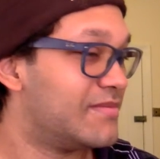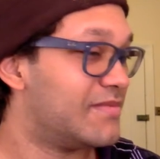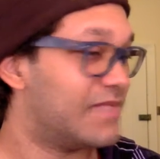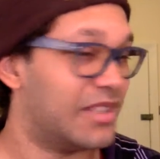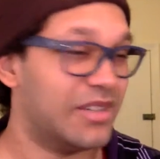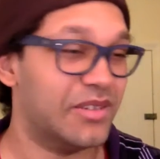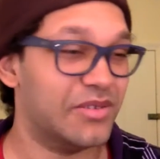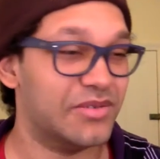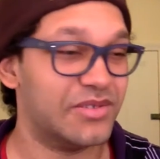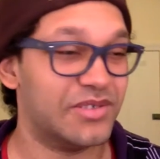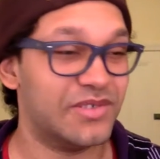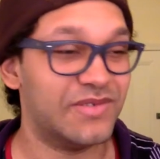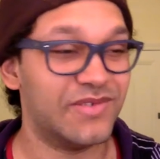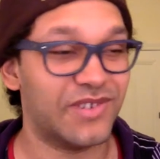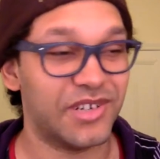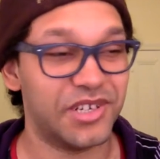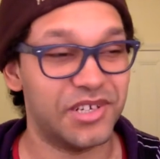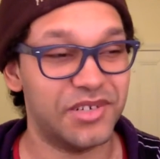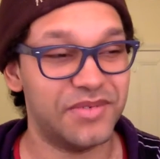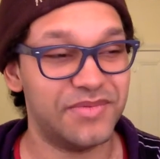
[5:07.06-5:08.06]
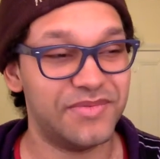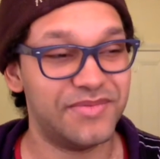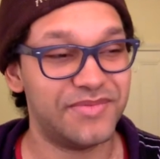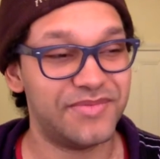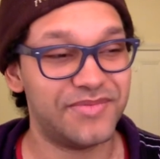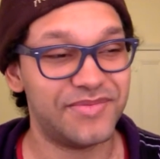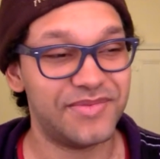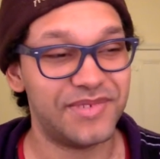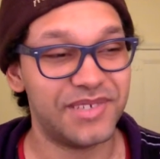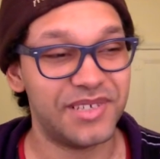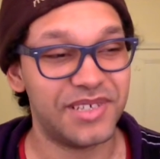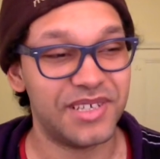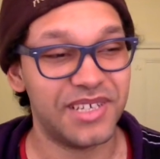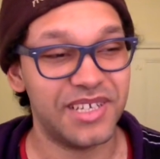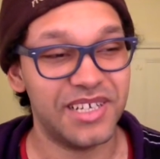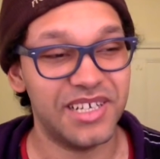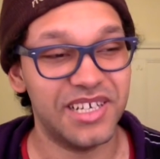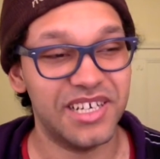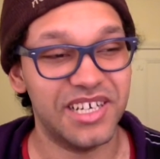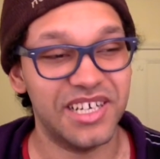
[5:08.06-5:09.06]
I don't know. This is funny.
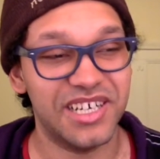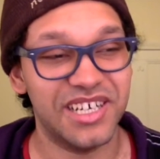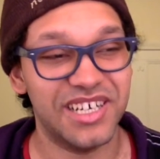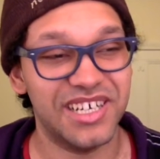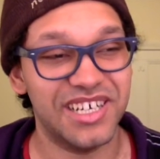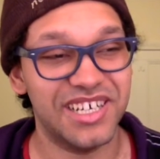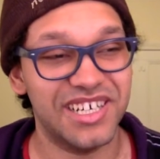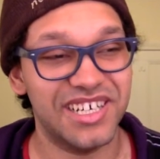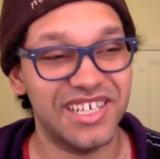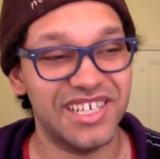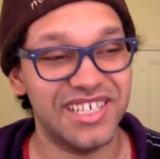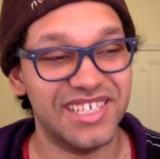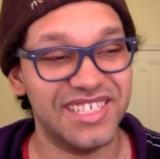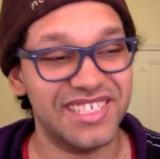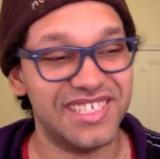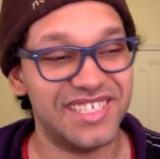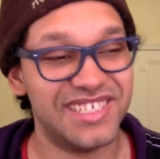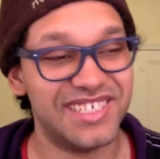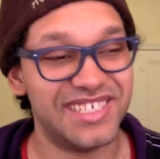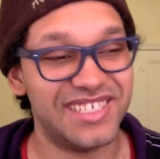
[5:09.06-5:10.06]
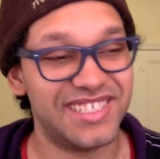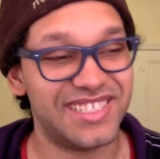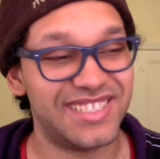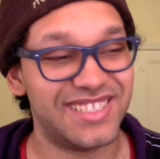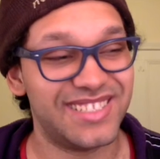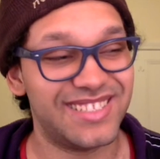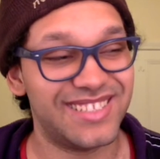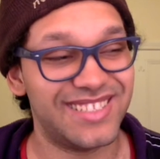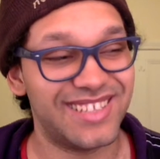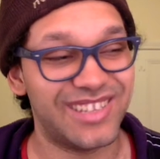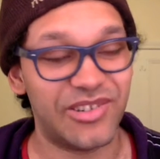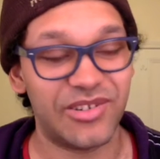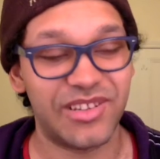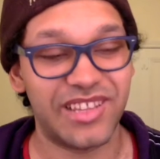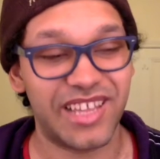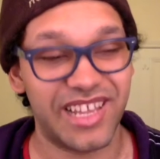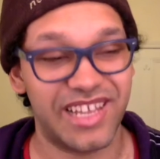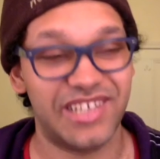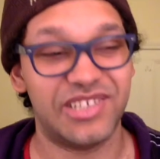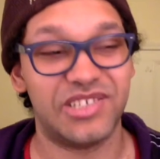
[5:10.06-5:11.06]
Uh, they go to
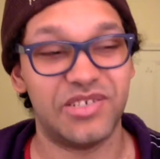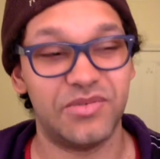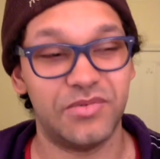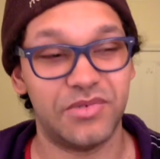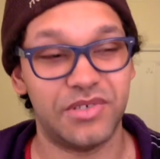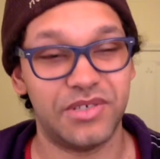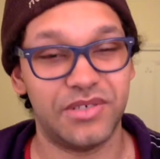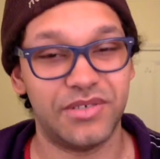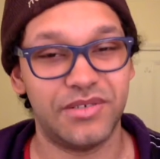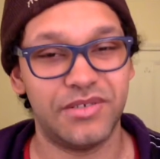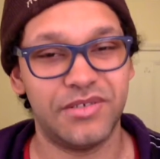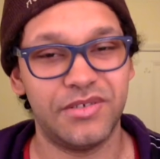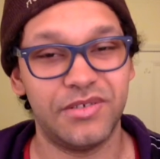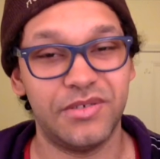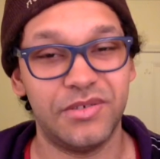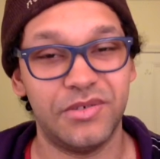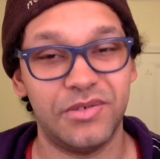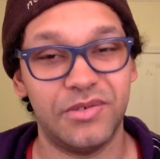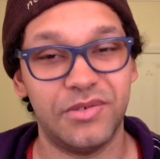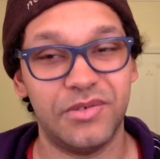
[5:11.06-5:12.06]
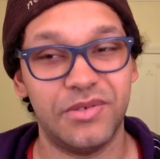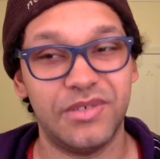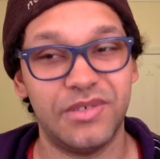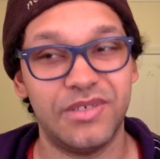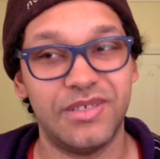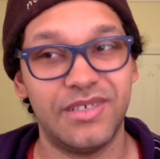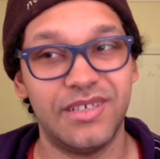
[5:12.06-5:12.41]
the ancient one who.